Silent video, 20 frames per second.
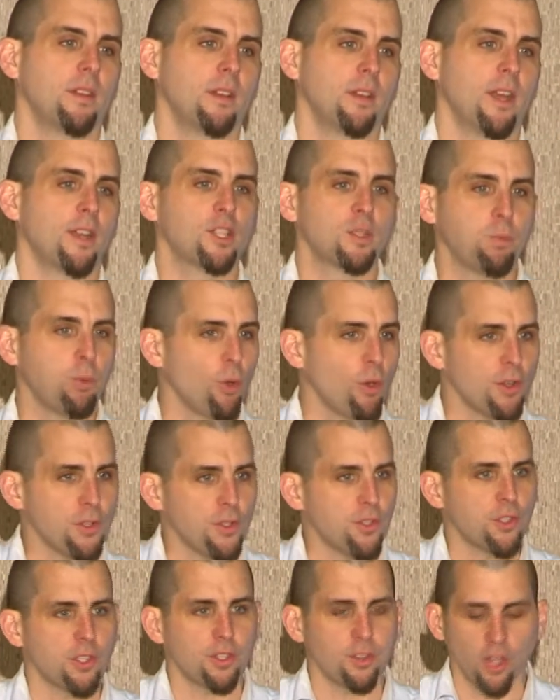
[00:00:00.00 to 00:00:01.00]
Explorers
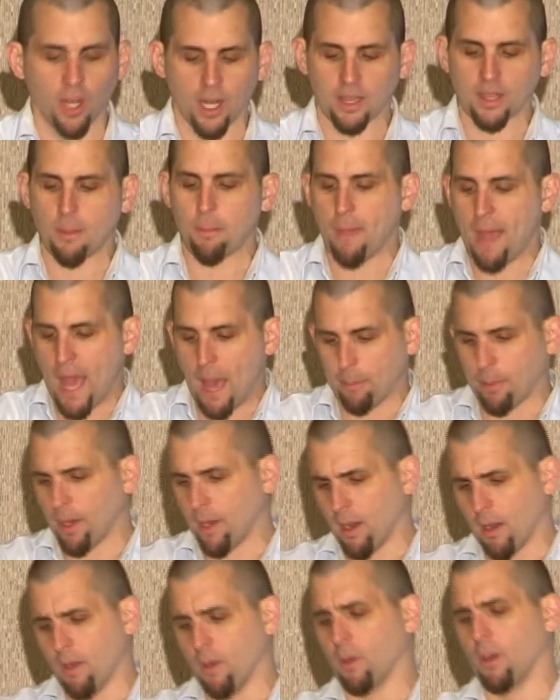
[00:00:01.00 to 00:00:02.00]
used to look at the map and
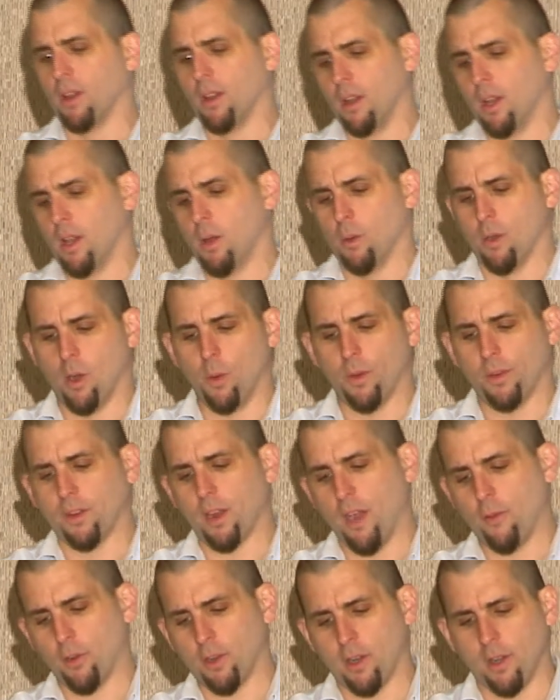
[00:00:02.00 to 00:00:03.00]
go, well, we've
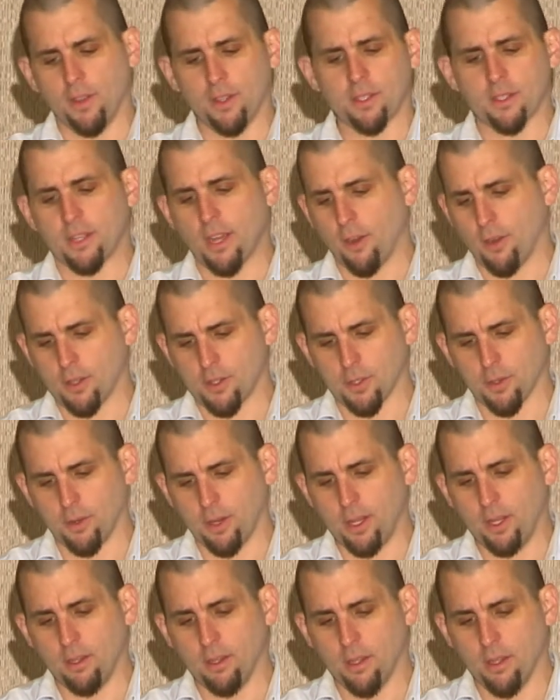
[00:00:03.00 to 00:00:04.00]
covered all this
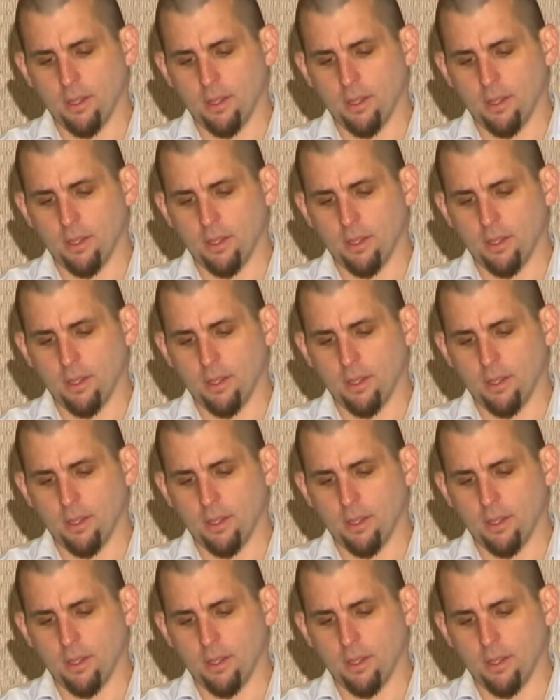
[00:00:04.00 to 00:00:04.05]
territory.